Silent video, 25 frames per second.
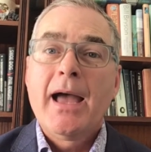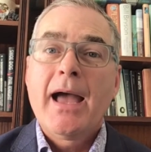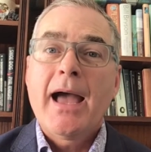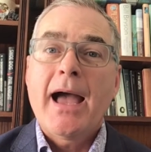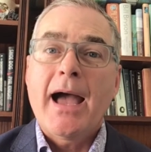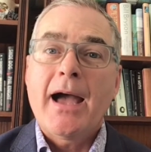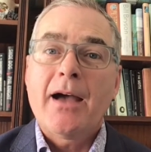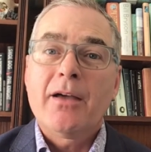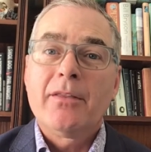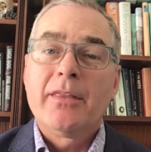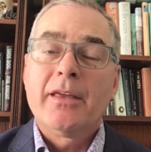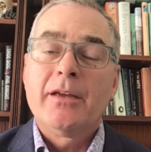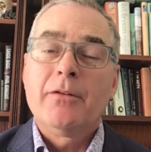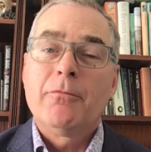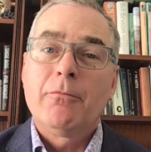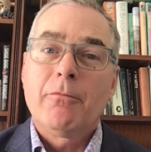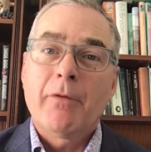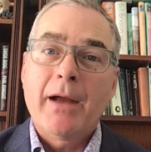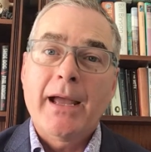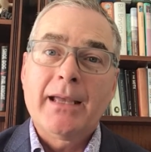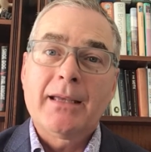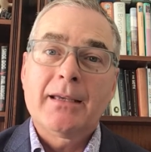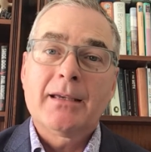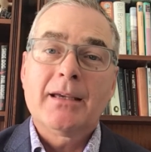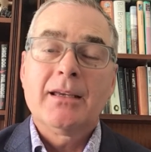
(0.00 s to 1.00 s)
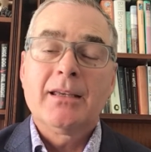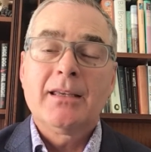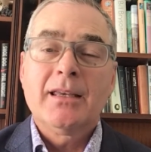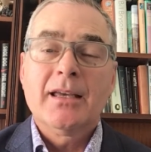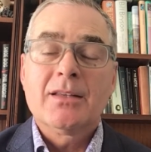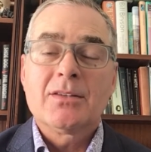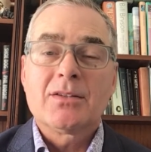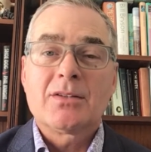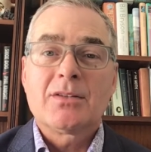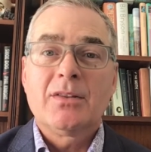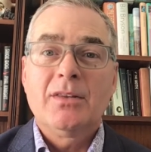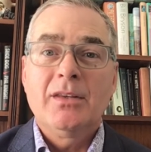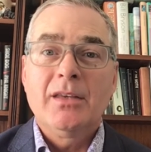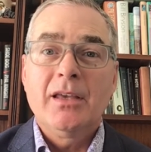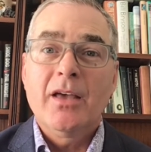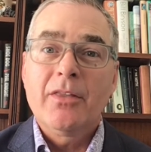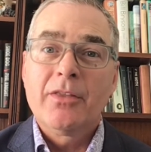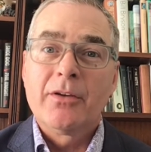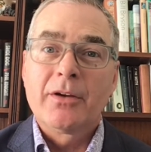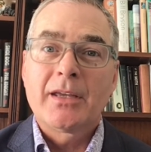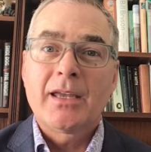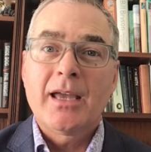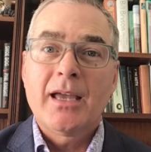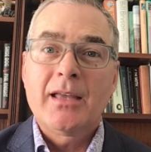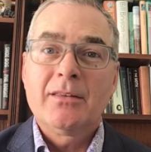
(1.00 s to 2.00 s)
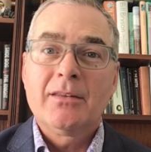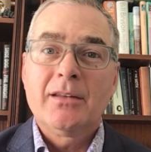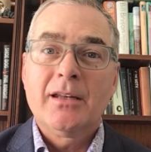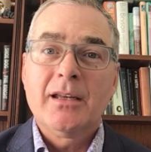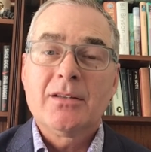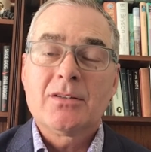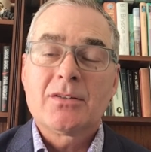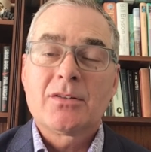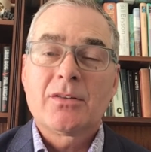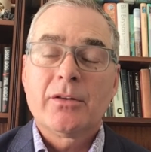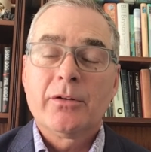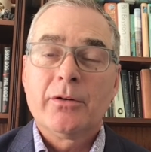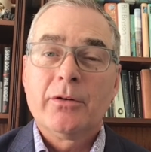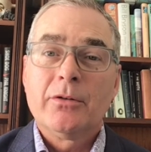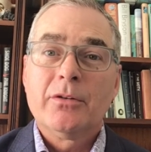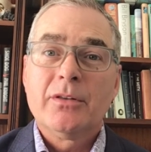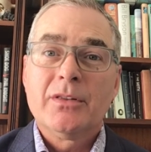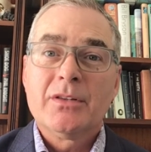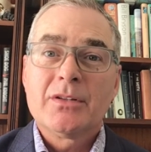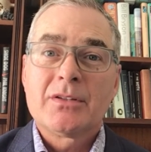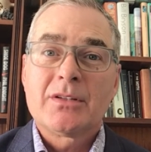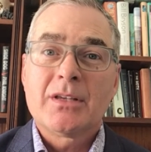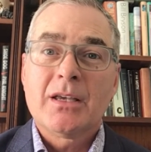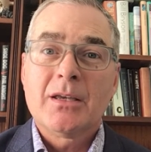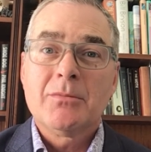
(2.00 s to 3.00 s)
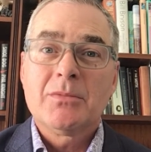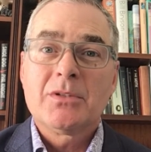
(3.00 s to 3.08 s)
how they rank against the other candidates that are in the same